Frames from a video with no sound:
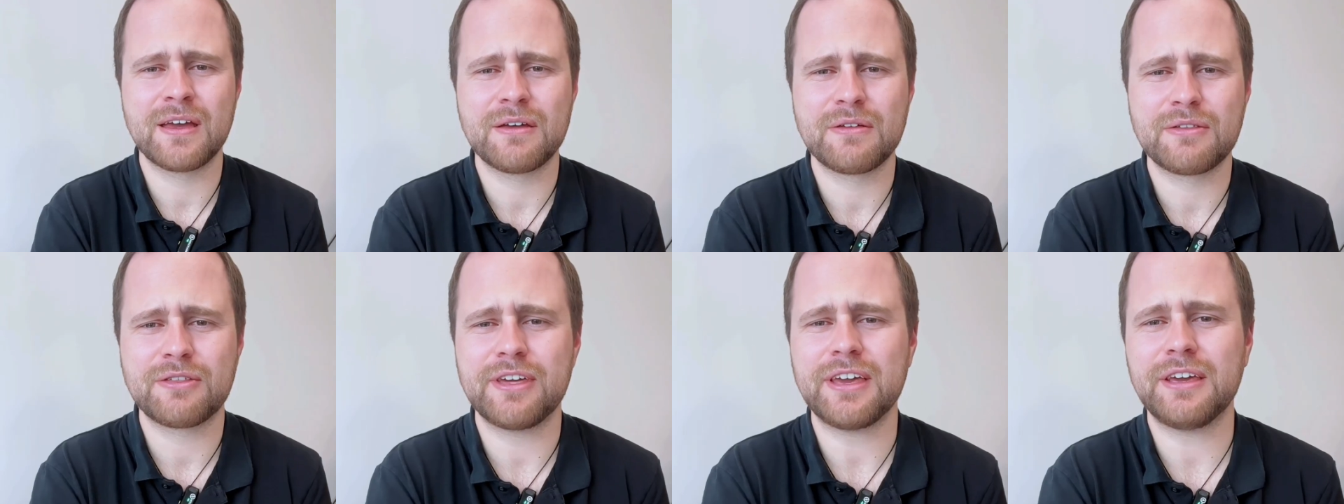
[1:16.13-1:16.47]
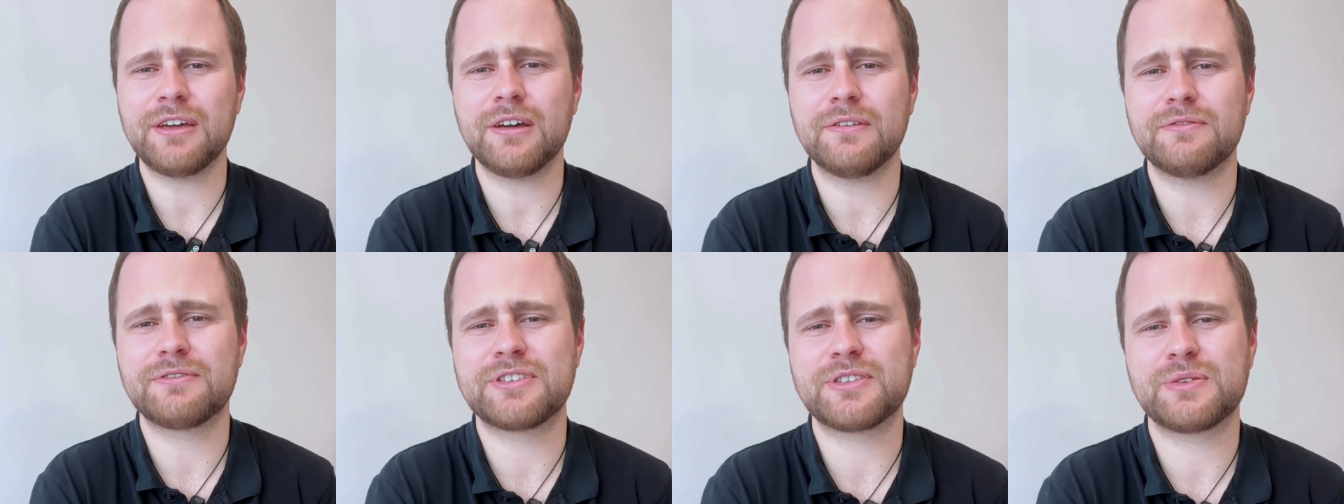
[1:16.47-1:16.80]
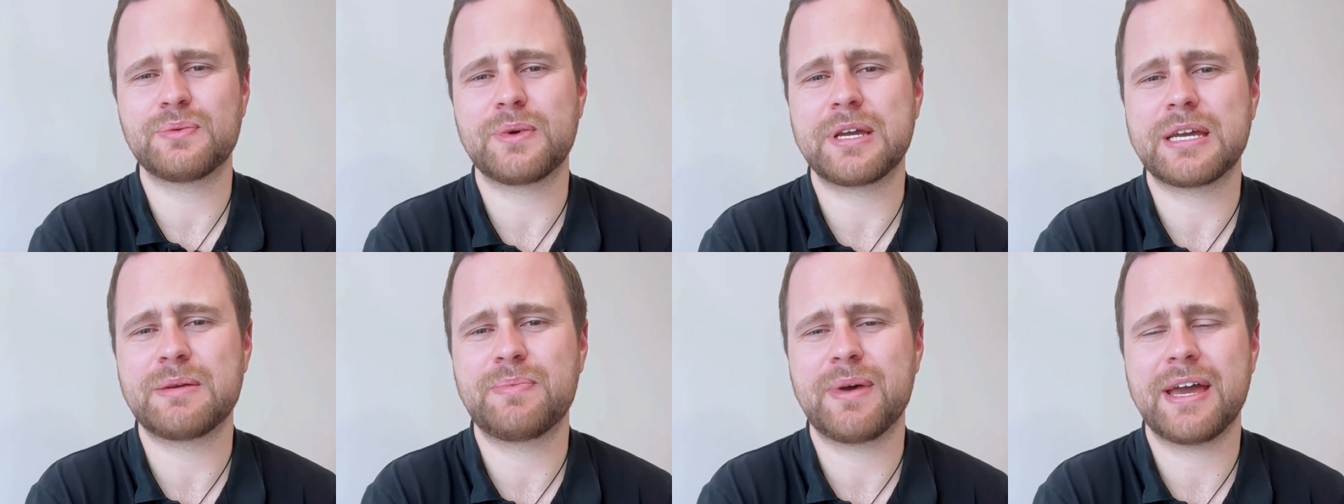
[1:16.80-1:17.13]
Think of
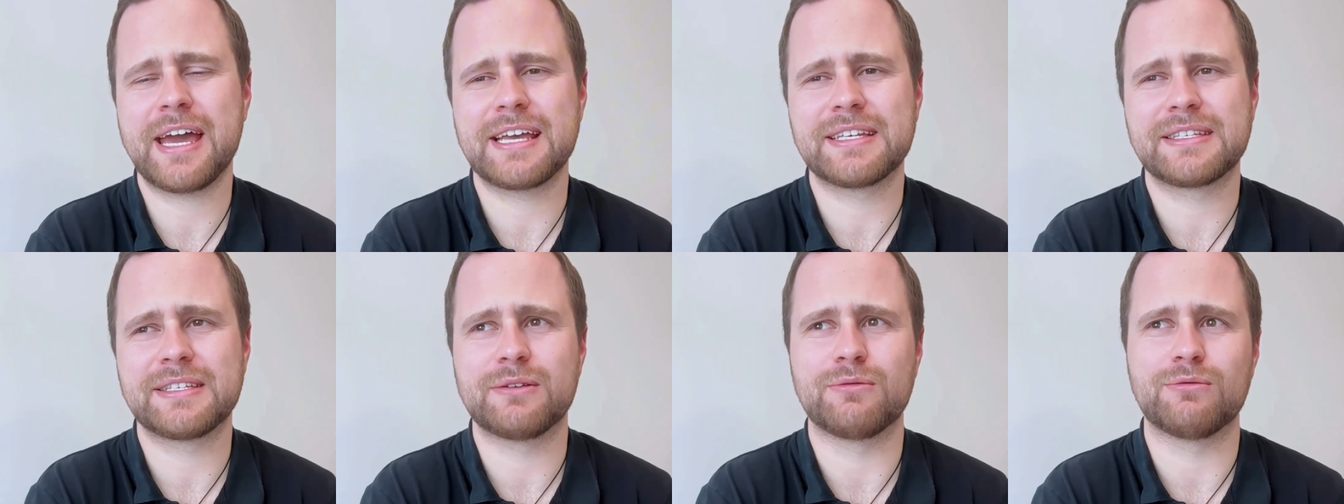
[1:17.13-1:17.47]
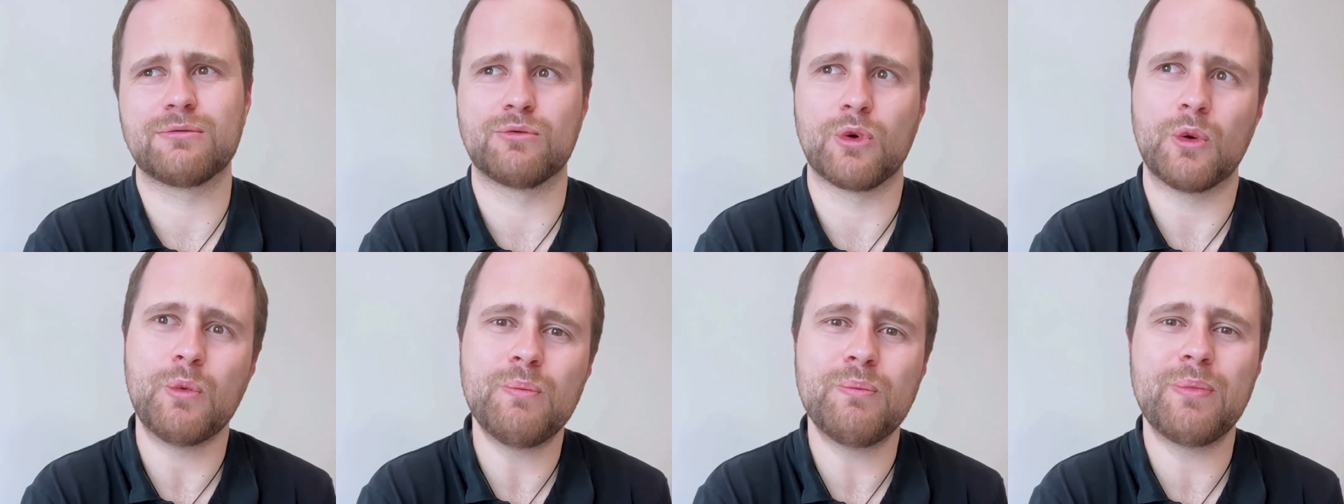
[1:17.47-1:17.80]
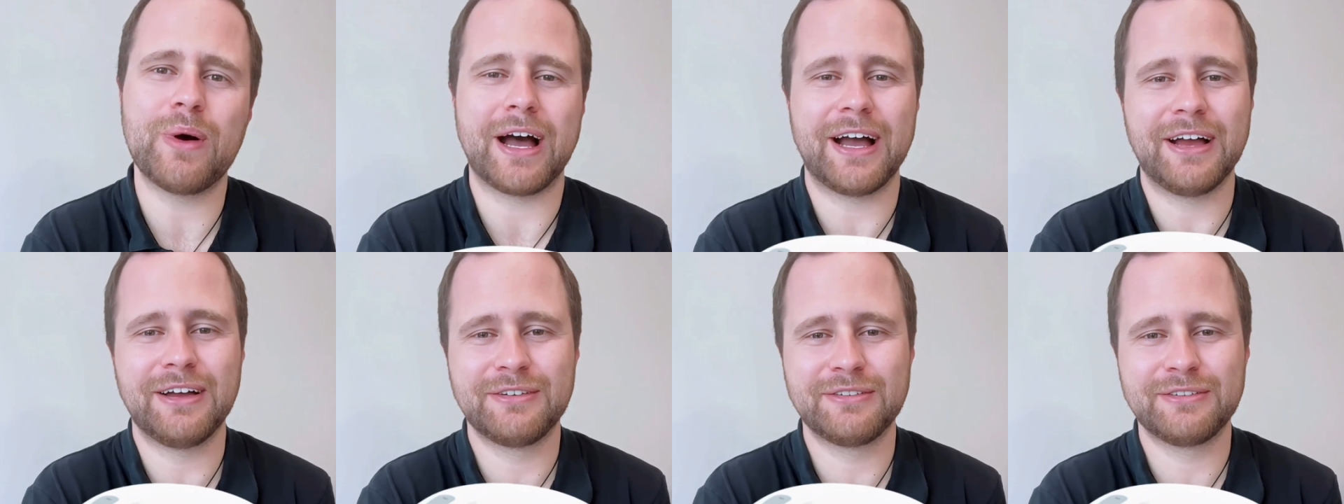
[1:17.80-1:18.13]
Sweep as a
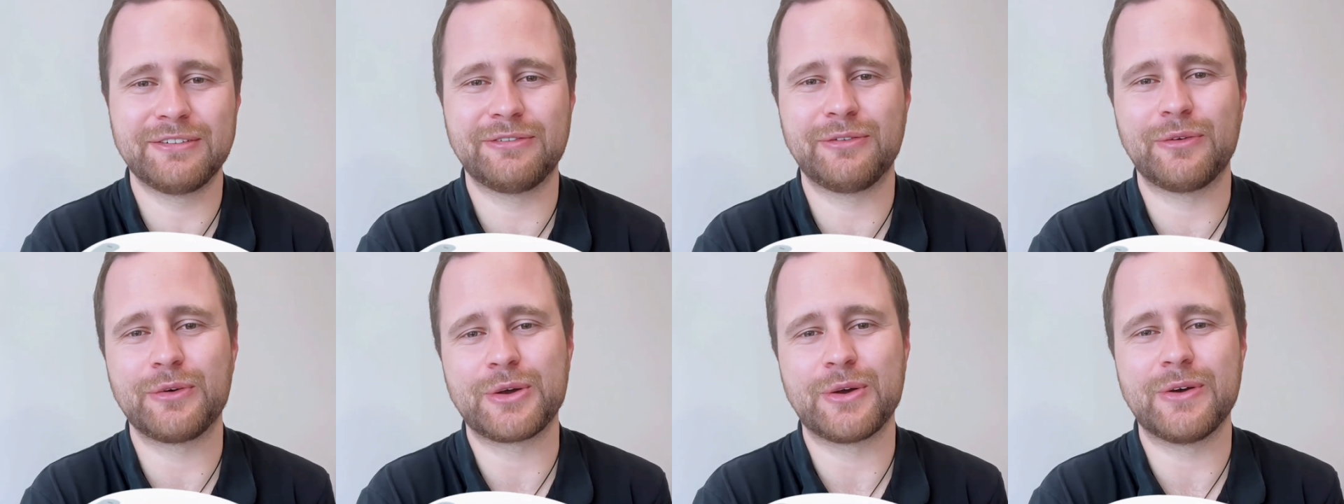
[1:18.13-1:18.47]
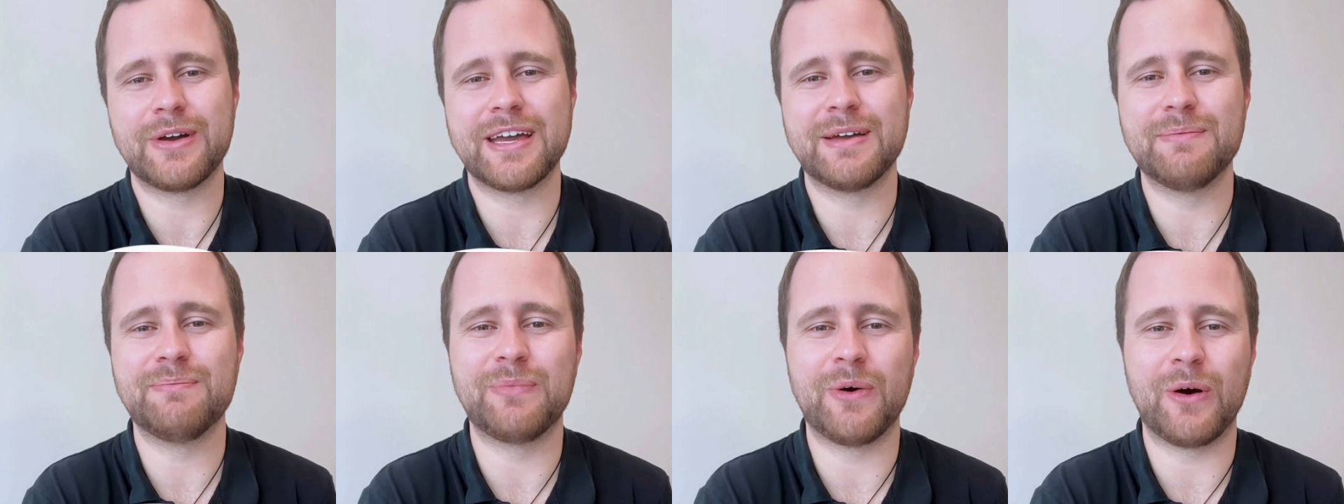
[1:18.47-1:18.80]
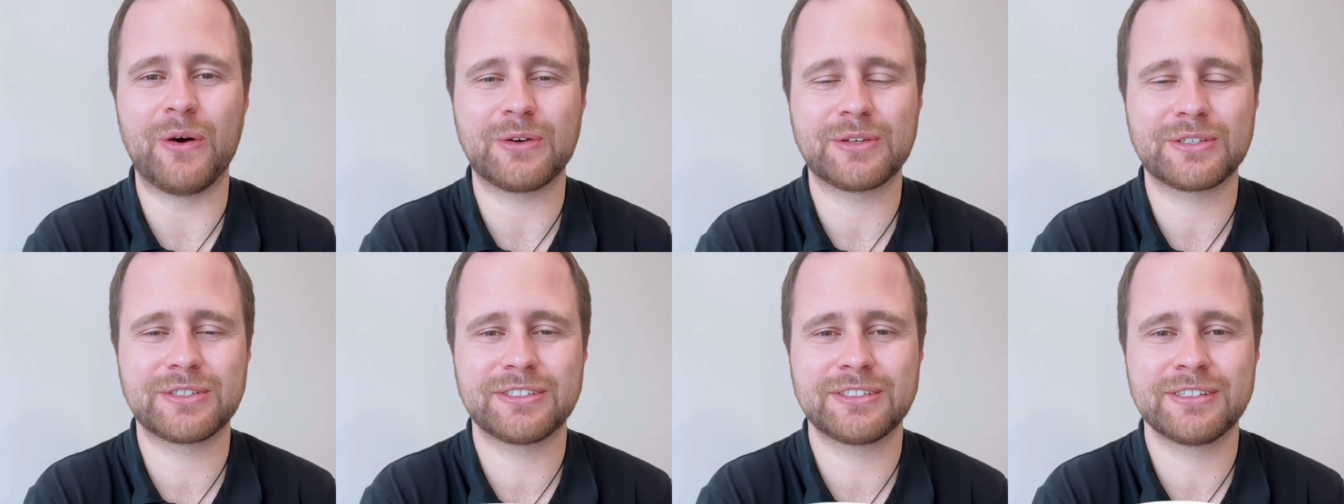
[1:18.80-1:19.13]
Roomba for your
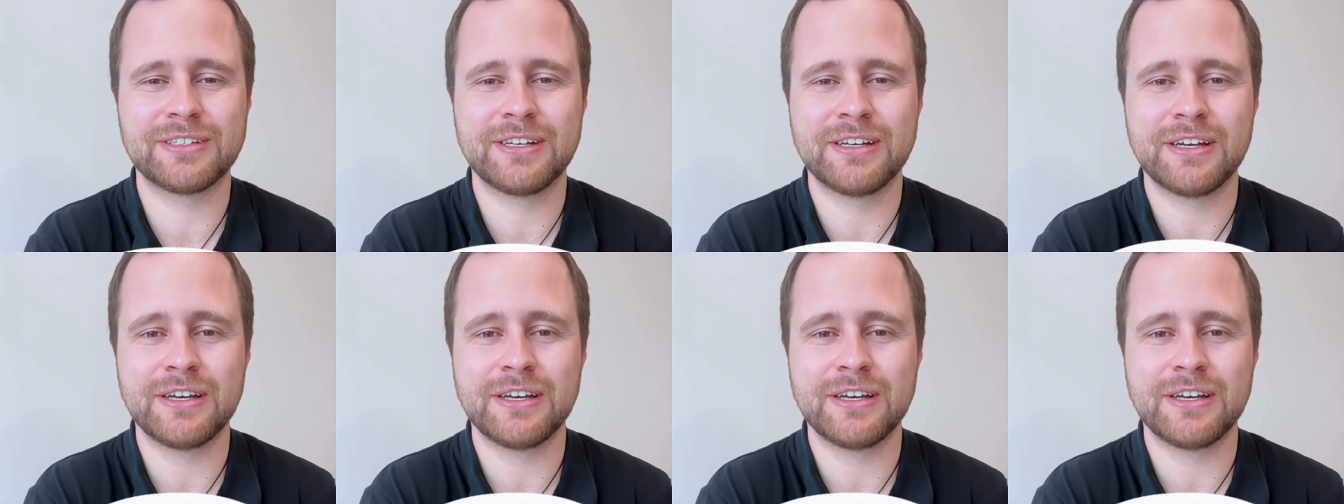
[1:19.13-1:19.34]
inbox.